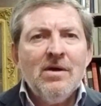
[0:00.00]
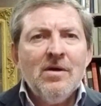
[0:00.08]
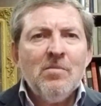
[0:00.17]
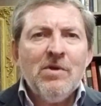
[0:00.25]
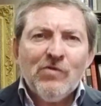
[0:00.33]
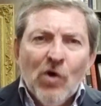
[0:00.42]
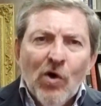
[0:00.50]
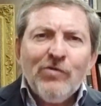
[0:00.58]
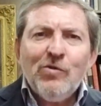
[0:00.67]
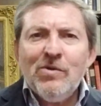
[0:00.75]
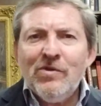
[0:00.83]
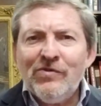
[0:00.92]
but it's
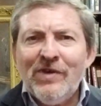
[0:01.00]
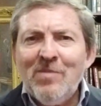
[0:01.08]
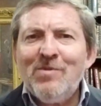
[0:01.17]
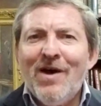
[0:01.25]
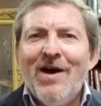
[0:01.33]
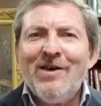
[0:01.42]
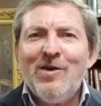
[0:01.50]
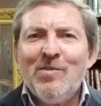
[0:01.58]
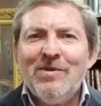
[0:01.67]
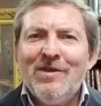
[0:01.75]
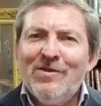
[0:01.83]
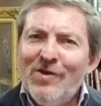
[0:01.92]
also in the same
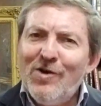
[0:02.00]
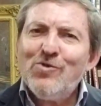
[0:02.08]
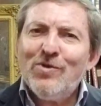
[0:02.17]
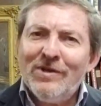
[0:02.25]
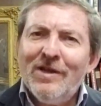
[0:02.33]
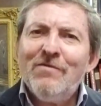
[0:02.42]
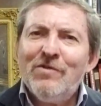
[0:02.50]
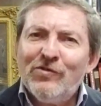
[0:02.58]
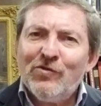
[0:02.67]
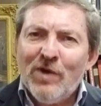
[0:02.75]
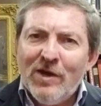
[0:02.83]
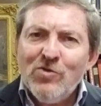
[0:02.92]
document that taught you to love the
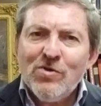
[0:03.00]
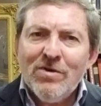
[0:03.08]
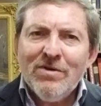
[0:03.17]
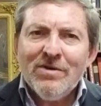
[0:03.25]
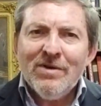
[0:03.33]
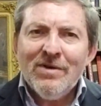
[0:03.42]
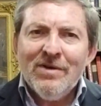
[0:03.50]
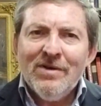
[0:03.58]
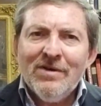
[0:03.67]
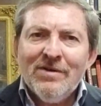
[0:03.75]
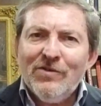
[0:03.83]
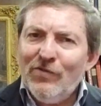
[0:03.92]
stranger,
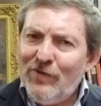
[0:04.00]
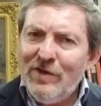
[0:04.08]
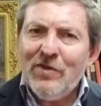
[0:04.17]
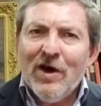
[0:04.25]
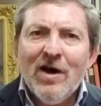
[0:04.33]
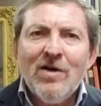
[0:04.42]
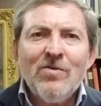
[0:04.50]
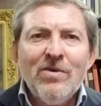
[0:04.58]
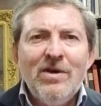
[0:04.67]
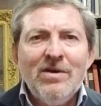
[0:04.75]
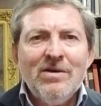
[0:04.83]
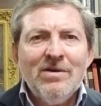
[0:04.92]
to feed the hungry,